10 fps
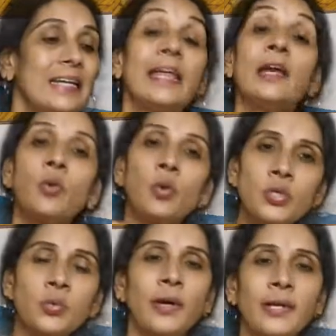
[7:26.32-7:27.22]
Then
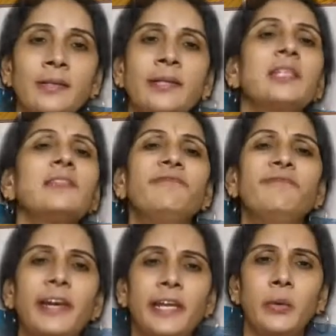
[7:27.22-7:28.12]
rose water, that is
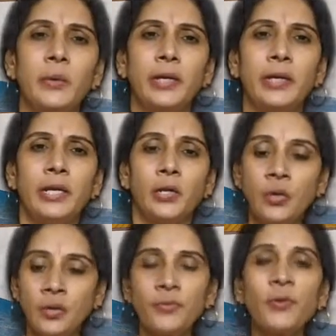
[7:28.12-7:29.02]
very good. You
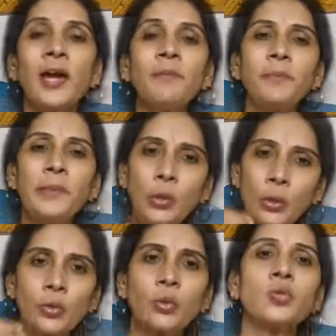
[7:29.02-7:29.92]
know, if you have
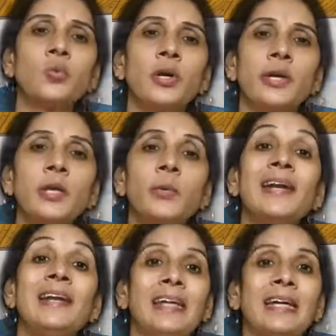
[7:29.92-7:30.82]
pure rose water, you
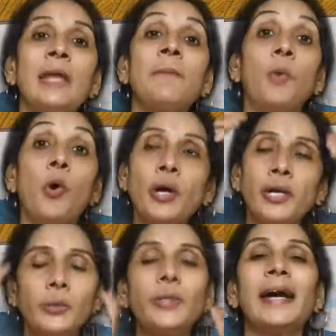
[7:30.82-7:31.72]
can directly pour
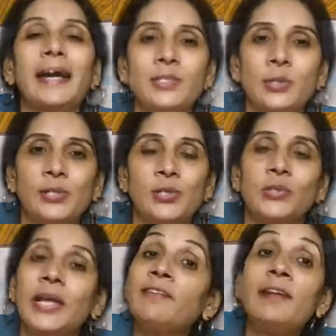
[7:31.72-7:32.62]
into the eyes also.
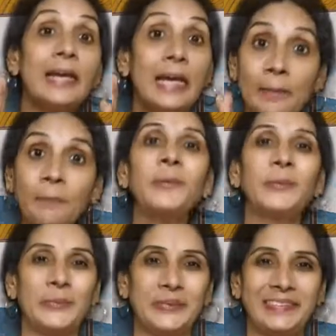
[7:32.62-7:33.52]
That will help
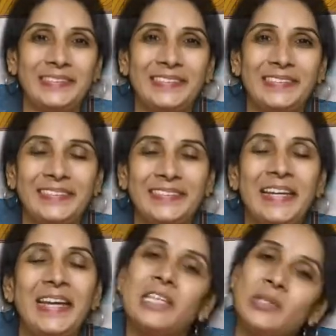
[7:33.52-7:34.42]
you.
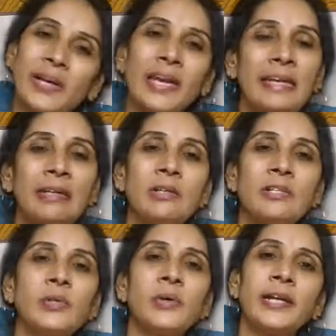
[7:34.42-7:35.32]
So again, here
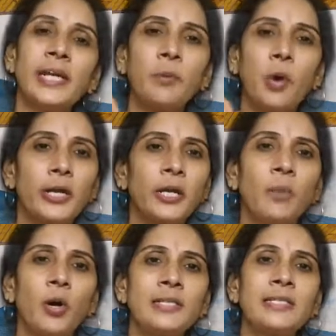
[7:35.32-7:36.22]
also you can dip cotton
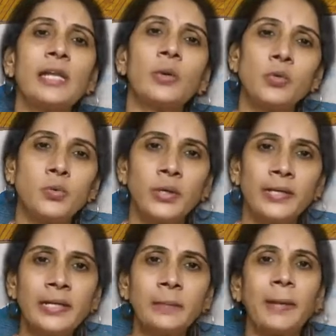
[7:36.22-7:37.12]
balls in the rose
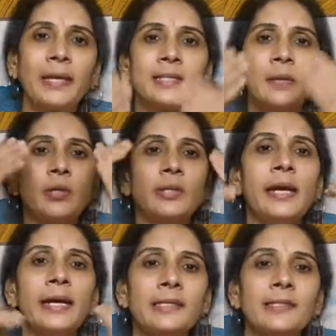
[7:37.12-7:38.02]
water and place them on the
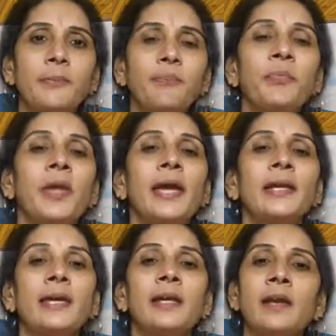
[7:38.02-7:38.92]
eyes.
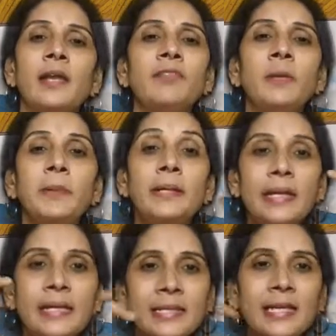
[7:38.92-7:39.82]
It can relieve the
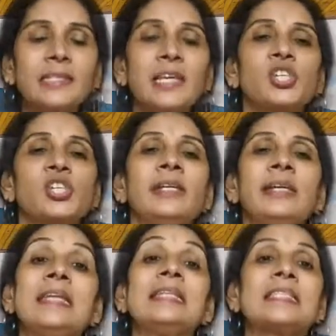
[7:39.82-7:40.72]
burning
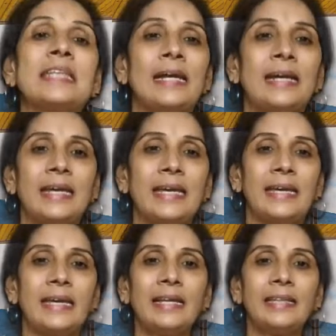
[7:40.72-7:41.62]
sensation instantly
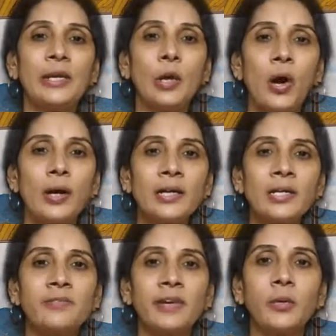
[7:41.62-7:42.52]
that
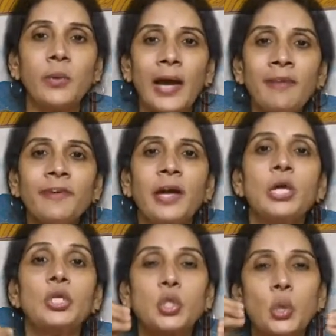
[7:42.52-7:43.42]
occurs when you have
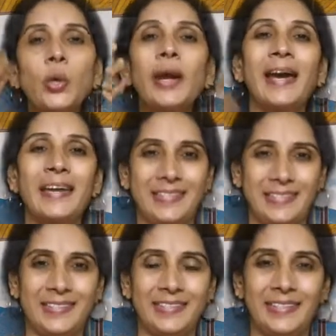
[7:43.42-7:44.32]
sore
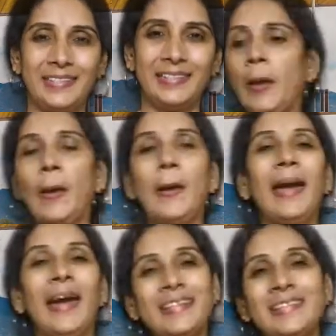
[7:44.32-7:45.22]
eyes.
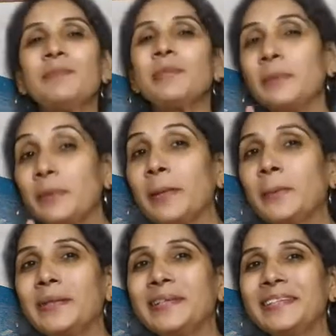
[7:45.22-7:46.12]
At the same time,
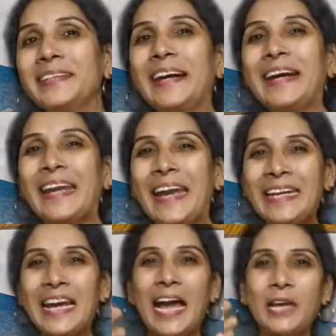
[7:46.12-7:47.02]
remember,
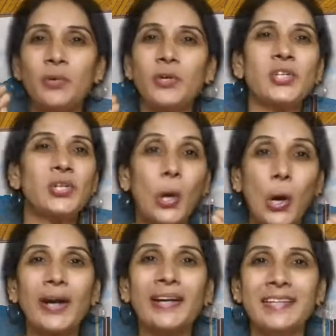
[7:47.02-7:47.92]
great eye wash
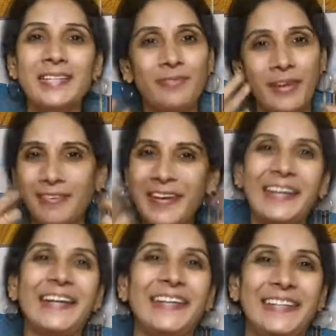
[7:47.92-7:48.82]
occurs when we
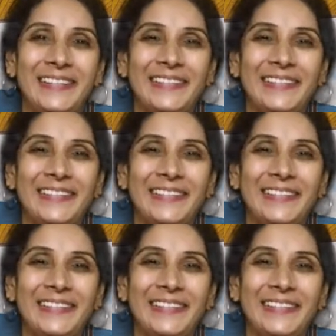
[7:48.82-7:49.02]
cry.